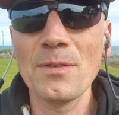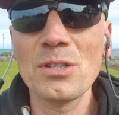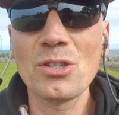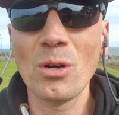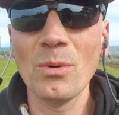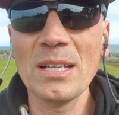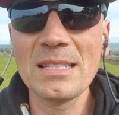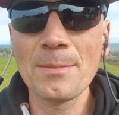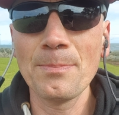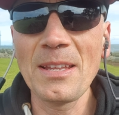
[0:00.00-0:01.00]
So
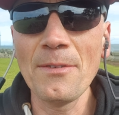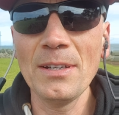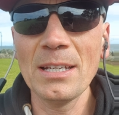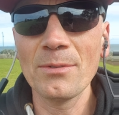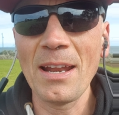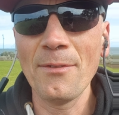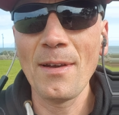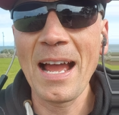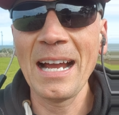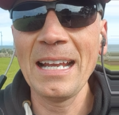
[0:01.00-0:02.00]
it's a, definitely a red
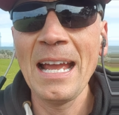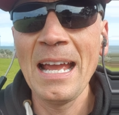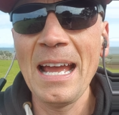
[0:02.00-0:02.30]
flag